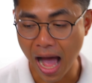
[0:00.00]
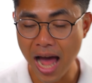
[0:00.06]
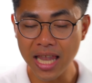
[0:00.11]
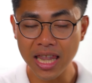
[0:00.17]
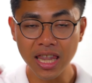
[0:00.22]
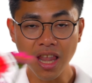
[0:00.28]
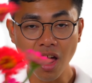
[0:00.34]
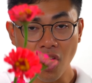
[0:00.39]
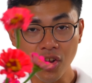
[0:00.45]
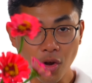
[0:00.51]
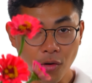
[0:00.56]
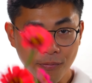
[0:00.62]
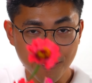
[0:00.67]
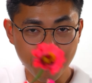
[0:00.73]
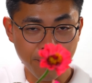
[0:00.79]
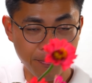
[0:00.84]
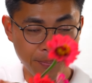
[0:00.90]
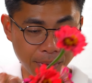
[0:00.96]
a lot of
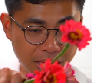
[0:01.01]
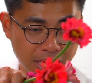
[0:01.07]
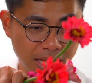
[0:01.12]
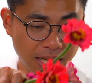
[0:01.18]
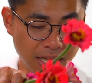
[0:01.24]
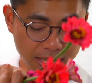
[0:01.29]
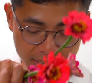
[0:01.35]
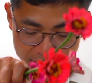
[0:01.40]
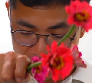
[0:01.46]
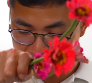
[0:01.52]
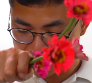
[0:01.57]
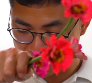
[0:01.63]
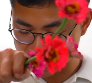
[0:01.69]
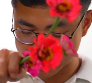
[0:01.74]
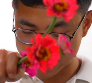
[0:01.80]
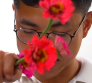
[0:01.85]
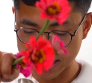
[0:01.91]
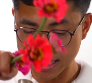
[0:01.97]
pink
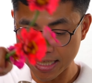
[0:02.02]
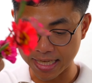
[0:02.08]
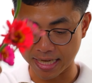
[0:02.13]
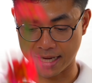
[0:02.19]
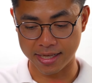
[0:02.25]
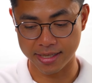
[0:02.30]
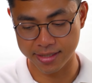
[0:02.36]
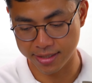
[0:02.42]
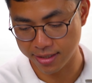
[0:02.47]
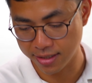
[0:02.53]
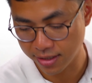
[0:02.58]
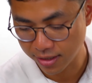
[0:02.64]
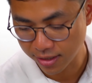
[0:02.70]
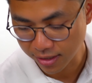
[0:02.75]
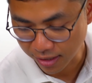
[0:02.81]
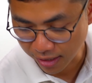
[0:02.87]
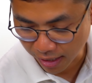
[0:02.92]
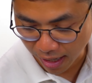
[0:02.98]
zinnias
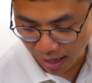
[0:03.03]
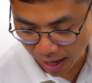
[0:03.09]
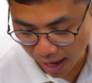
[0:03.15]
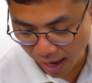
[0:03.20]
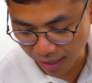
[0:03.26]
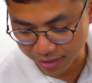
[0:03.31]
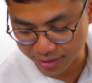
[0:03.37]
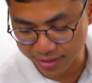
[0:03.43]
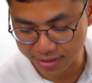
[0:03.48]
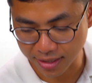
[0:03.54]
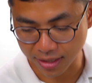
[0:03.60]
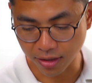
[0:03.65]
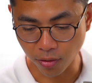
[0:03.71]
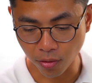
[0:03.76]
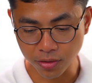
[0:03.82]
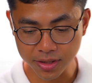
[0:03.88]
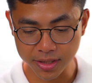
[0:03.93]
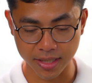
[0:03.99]
and
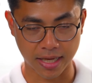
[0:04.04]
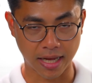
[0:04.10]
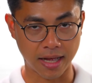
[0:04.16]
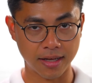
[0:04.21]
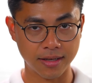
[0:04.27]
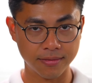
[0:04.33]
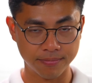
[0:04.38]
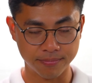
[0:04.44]
celosia,